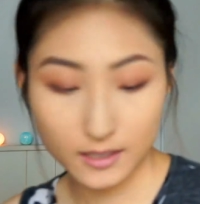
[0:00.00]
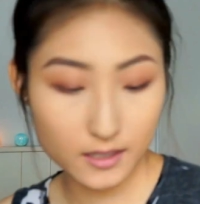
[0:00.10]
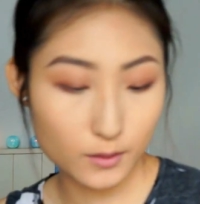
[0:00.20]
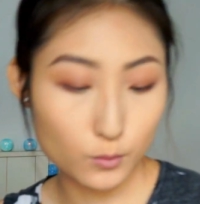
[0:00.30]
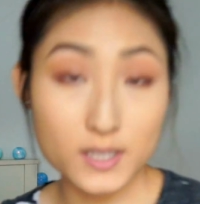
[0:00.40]

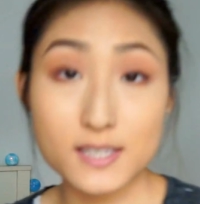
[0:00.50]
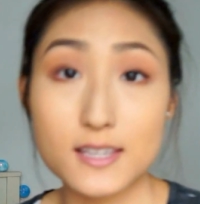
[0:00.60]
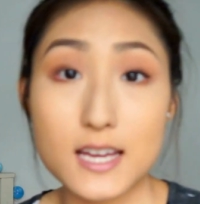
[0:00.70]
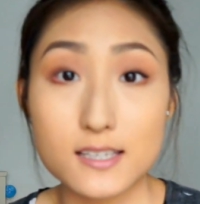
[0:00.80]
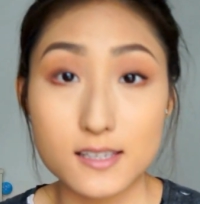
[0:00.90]
And once
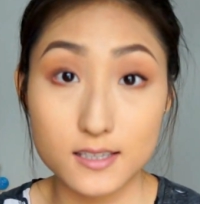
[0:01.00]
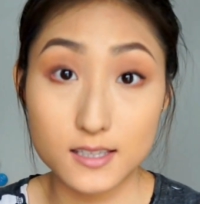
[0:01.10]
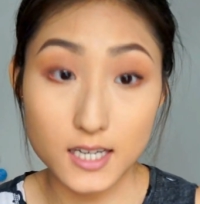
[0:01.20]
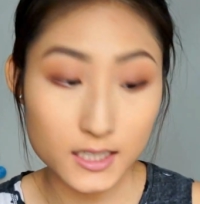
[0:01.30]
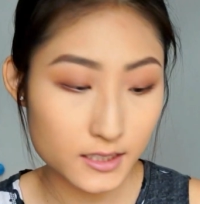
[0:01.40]
that is
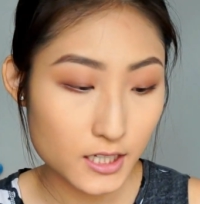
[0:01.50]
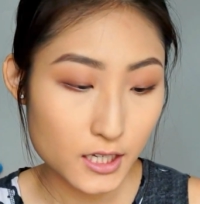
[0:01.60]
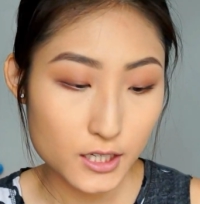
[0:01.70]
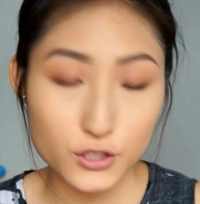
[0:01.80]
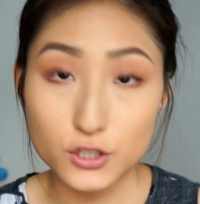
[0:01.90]
done,
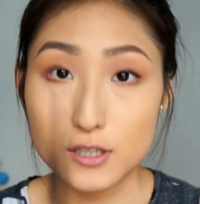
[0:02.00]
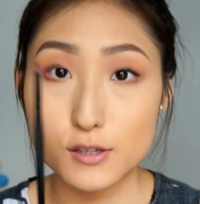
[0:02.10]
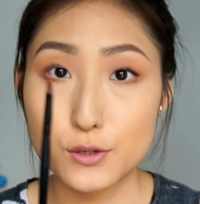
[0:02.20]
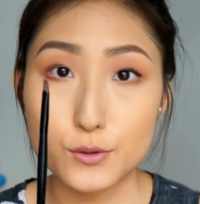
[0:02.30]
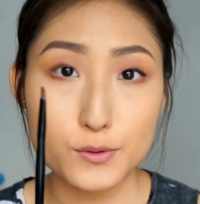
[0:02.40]

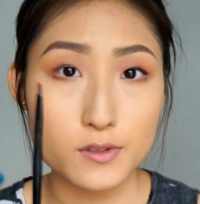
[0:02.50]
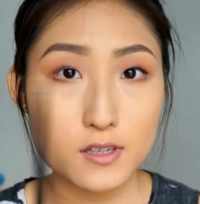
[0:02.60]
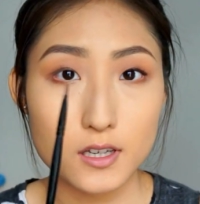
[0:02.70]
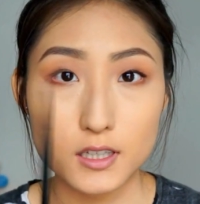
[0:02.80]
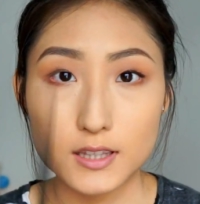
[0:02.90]
just
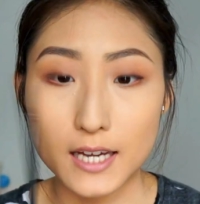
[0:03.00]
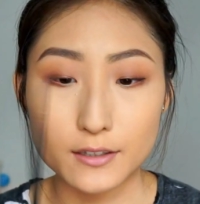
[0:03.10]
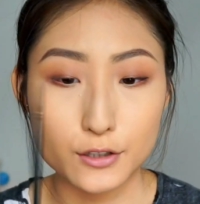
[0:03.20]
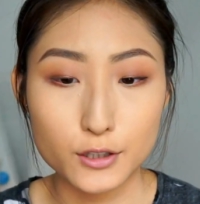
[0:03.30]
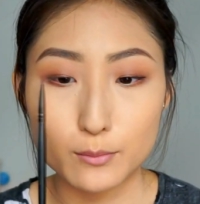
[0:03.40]
use a
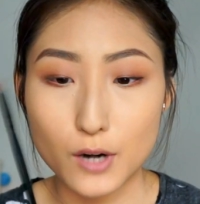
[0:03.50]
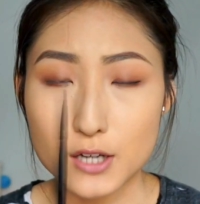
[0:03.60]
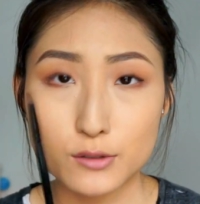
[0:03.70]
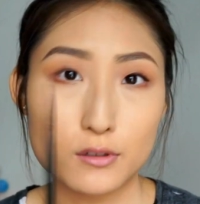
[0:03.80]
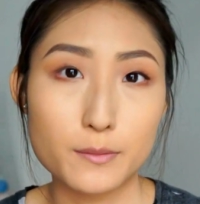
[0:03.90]
liner
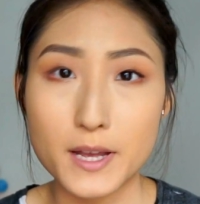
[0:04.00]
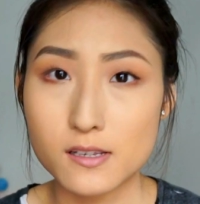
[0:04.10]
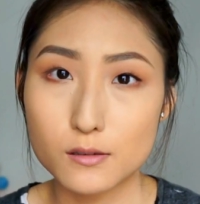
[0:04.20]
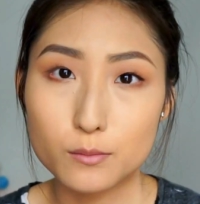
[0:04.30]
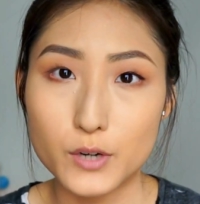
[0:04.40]
brush or a
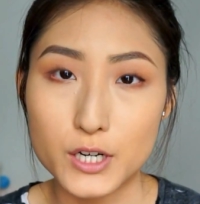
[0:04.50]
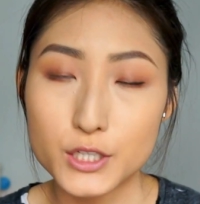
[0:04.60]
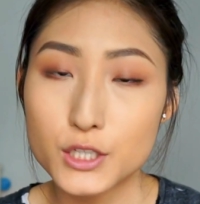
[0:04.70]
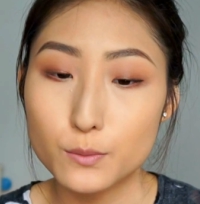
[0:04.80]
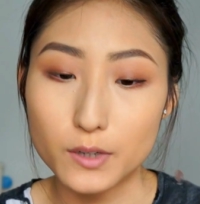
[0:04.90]
pencil
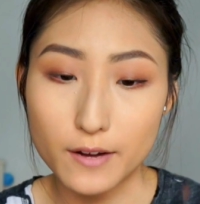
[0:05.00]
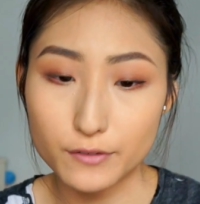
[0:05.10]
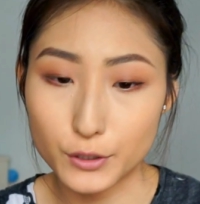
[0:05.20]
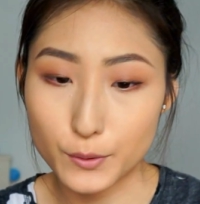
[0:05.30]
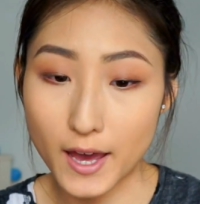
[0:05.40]
brush,
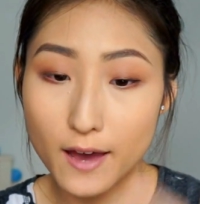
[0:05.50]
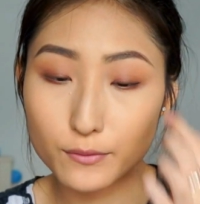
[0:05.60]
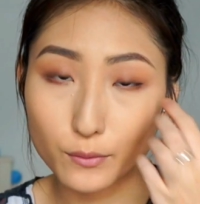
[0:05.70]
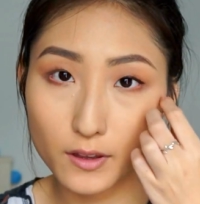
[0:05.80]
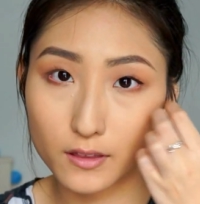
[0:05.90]
whatever you
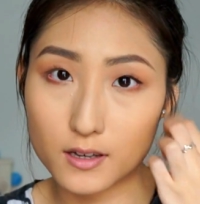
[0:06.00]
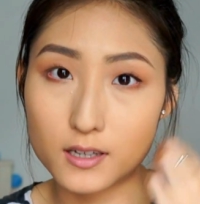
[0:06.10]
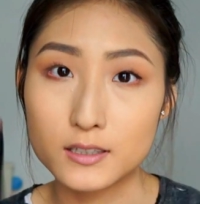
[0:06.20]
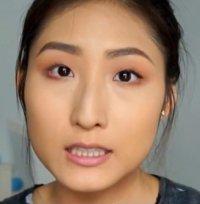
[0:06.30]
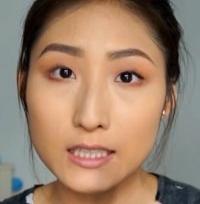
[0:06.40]
have, with a